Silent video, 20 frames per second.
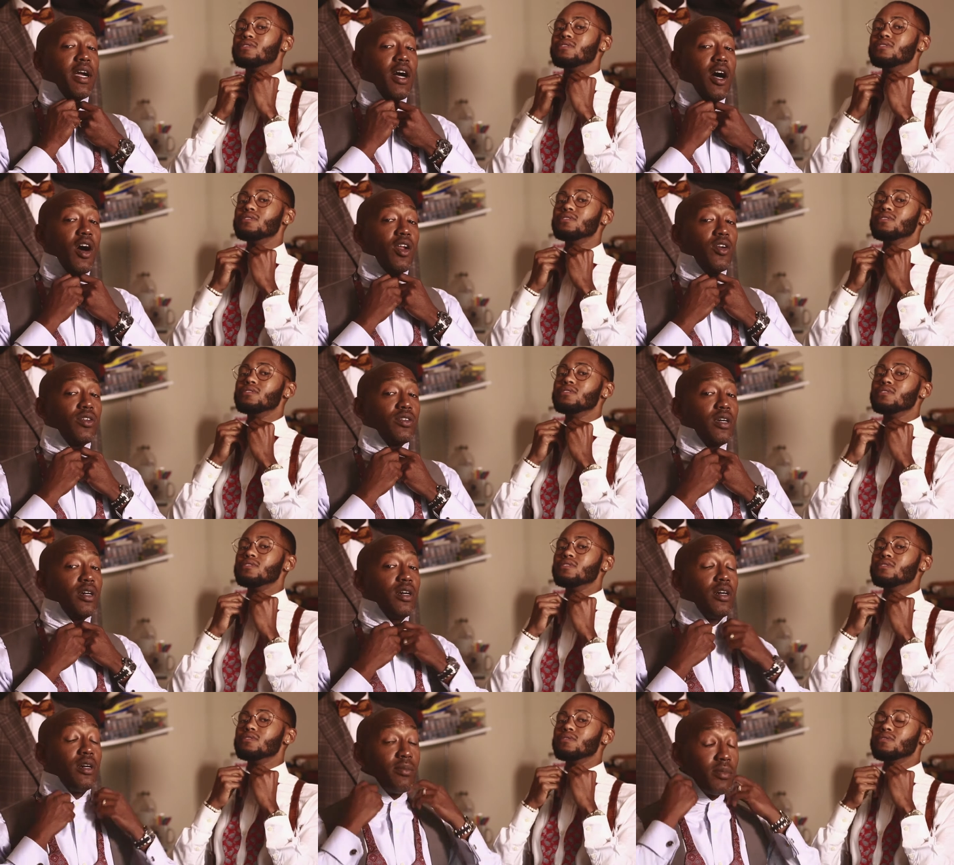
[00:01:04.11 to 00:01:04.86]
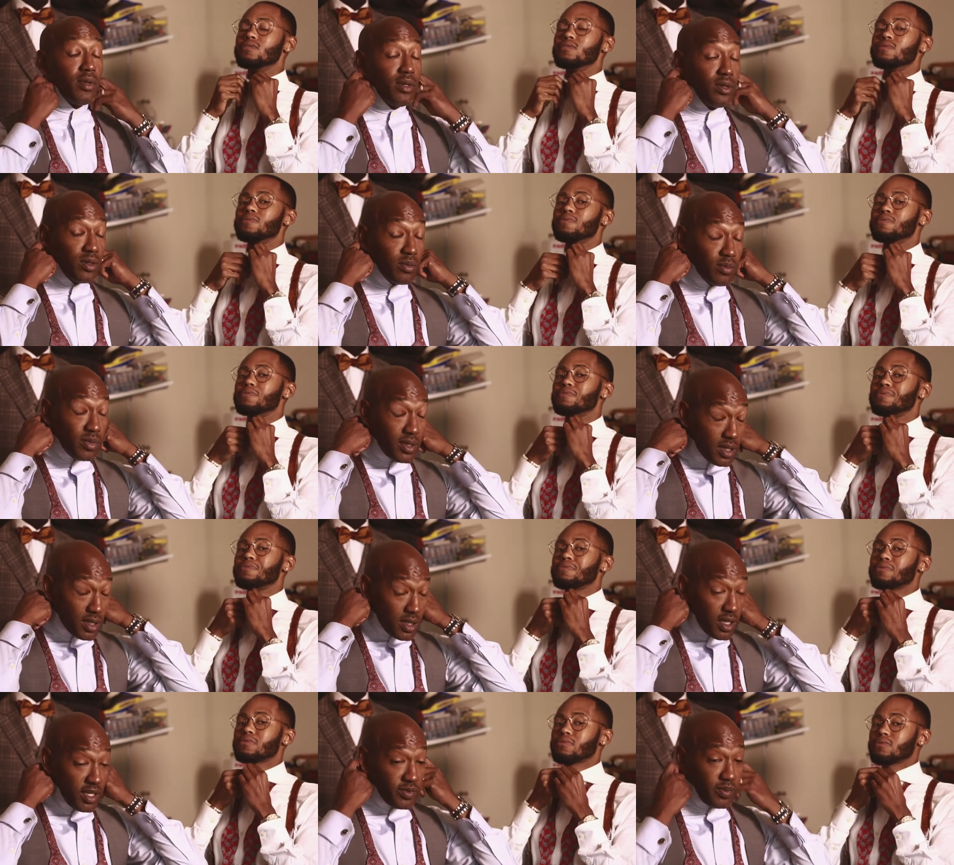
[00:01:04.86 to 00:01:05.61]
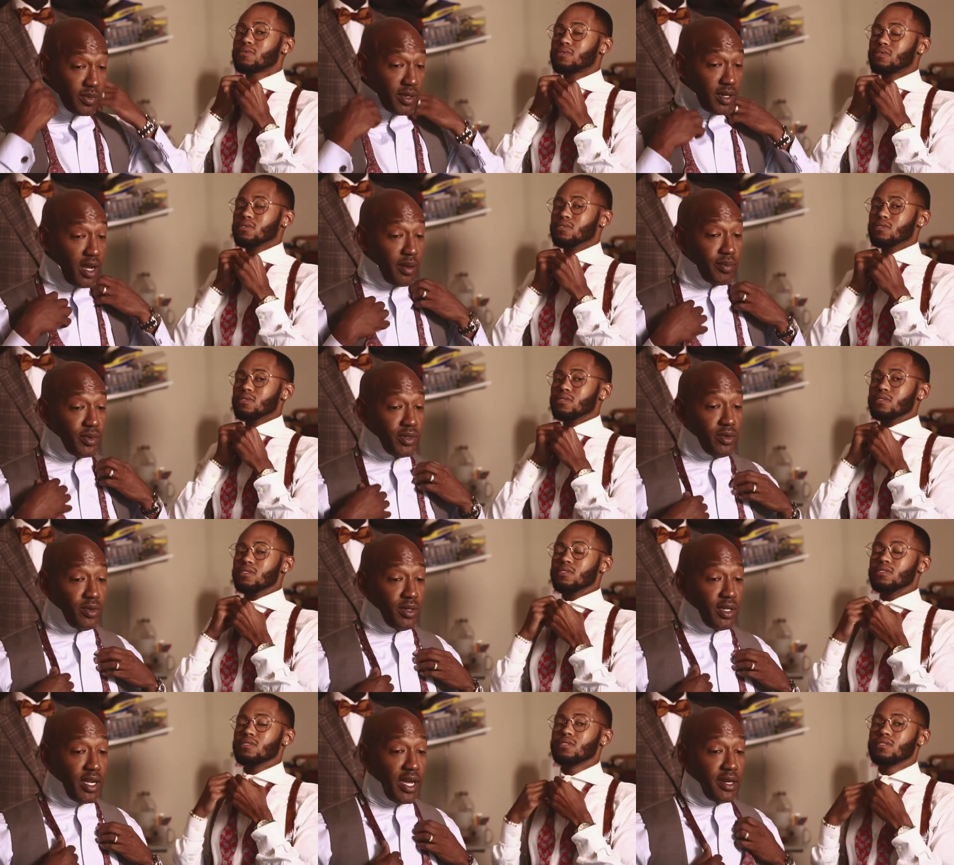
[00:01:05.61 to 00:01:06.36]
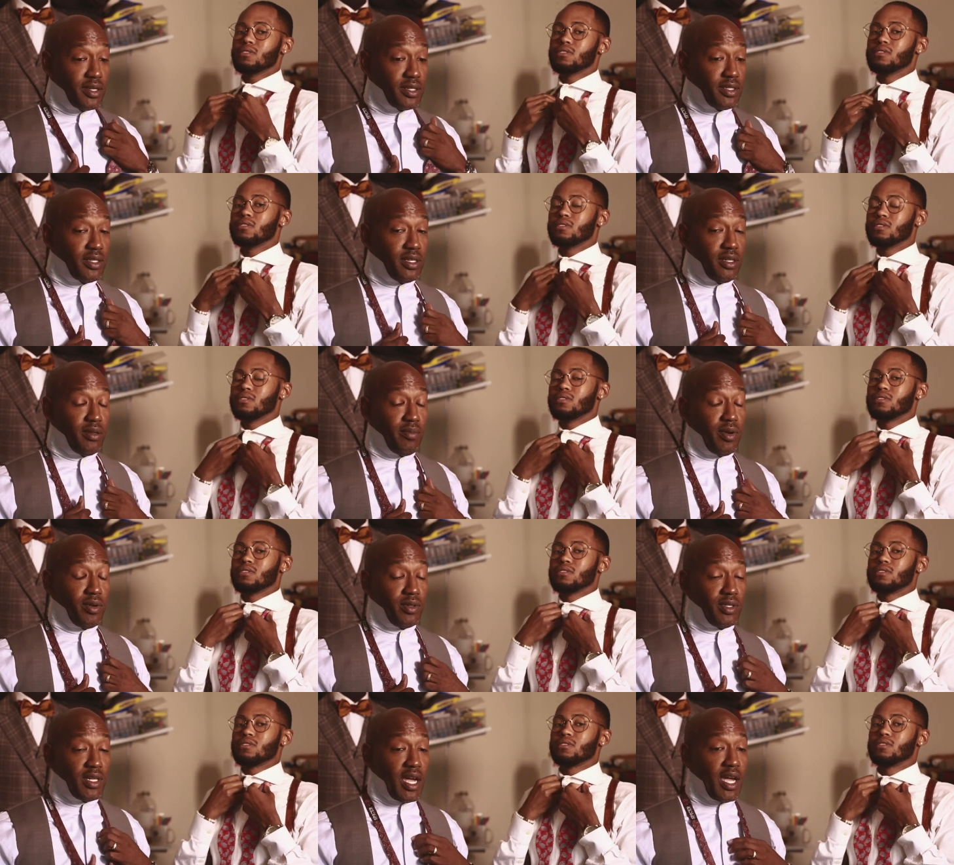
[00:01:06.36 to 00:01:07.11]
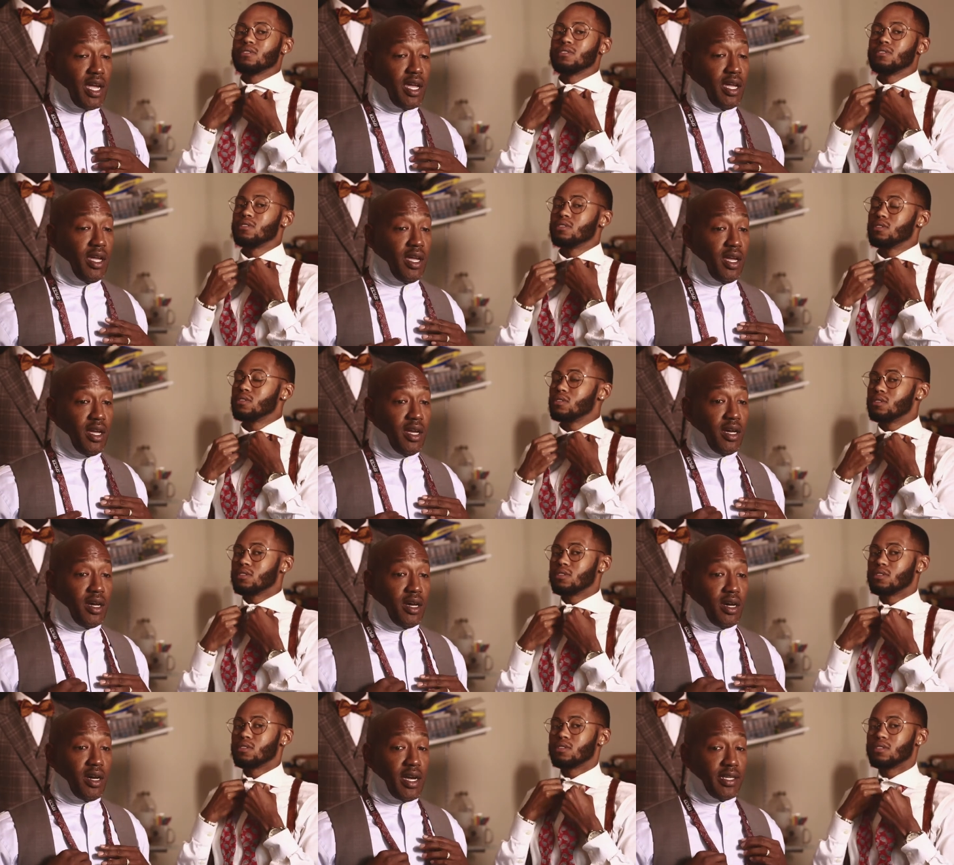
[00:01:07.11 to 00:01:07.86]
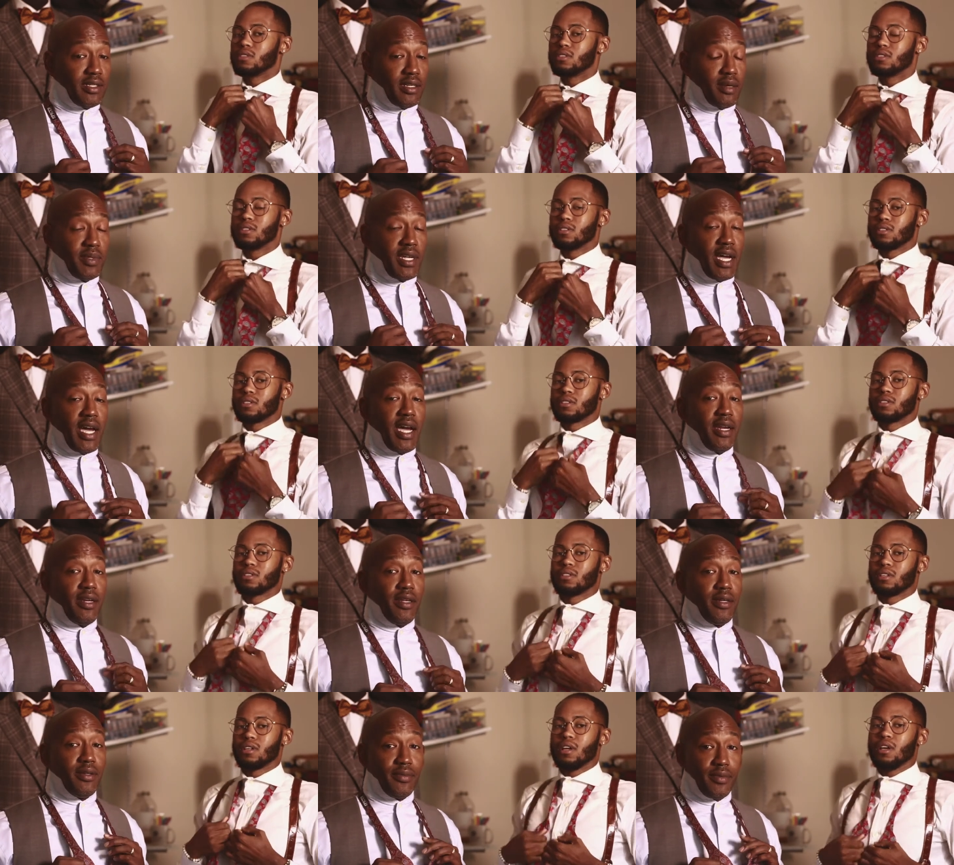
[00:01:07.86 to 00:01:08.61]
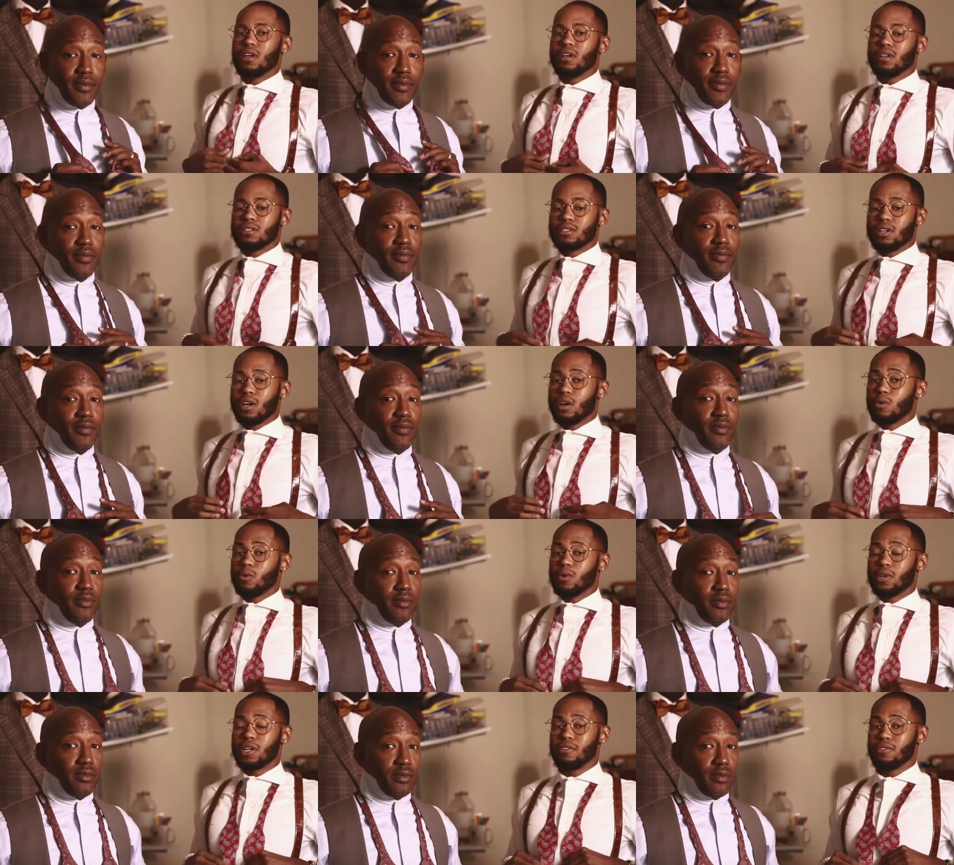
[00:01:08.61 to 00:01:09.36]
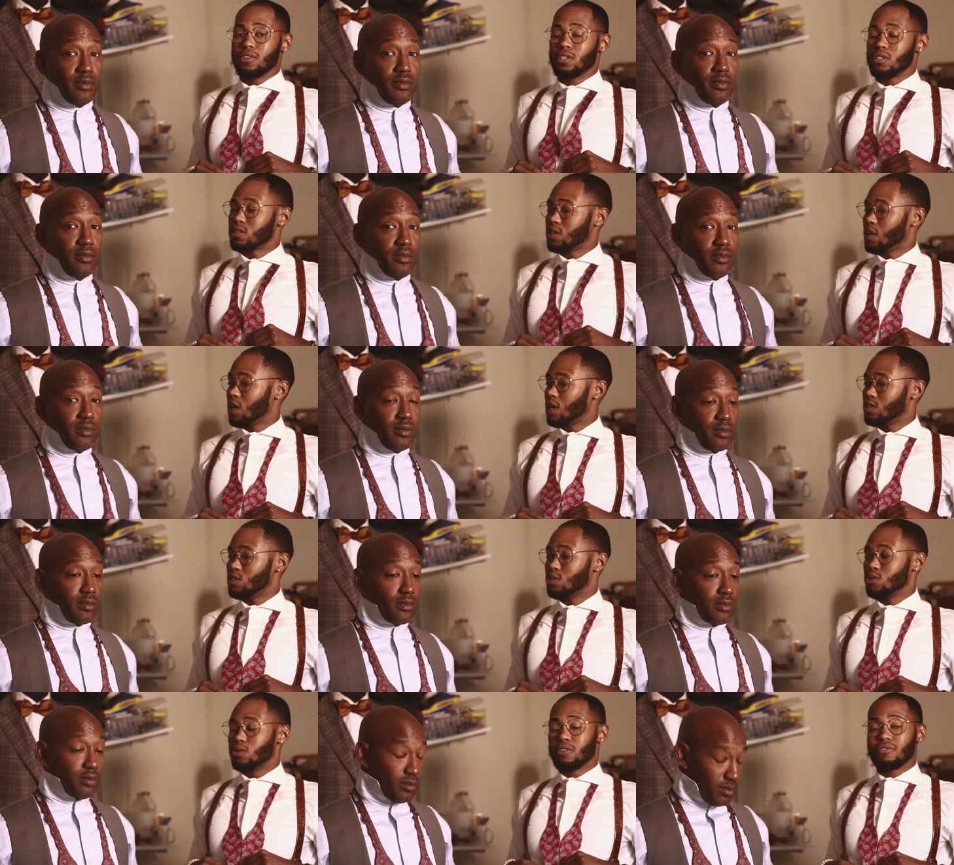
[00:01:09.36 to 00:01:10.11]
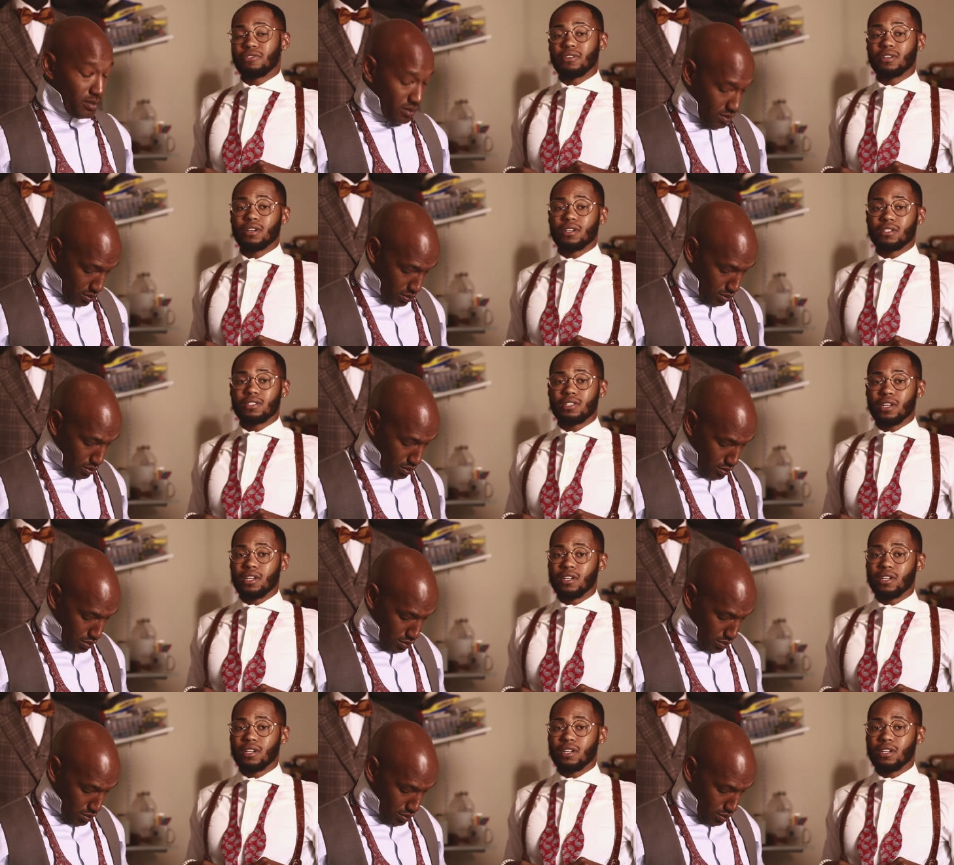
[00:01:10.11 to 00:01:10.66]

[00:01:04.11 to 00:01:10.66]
Speaker 1: collar up a little bit. Gives me an opportunity to kind of see the bow tie uh, as I'm tying it. So we'll give you kind of
Speaker 2: two different looks